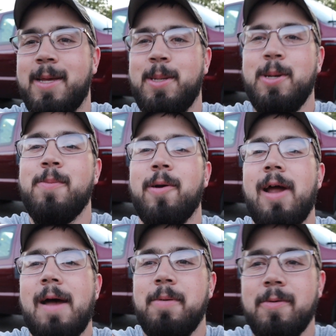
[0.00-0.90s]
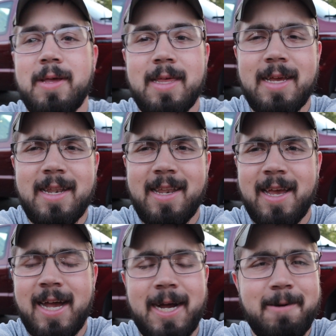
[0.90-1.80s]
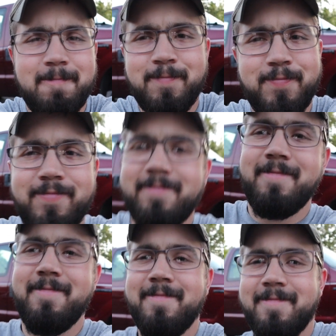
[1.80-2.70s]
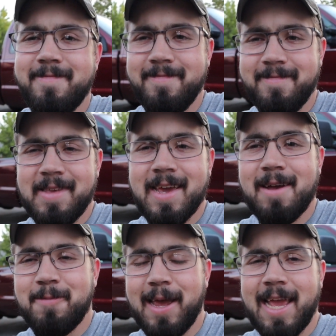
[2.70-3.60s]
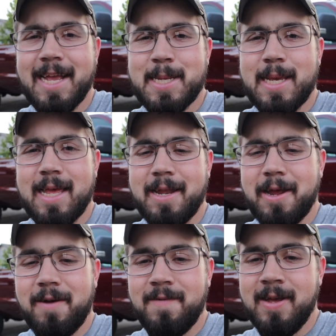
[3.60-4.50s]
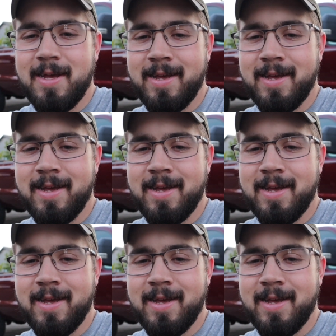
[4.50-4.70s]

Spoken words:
happy with it. Yeah, I can't say that enough.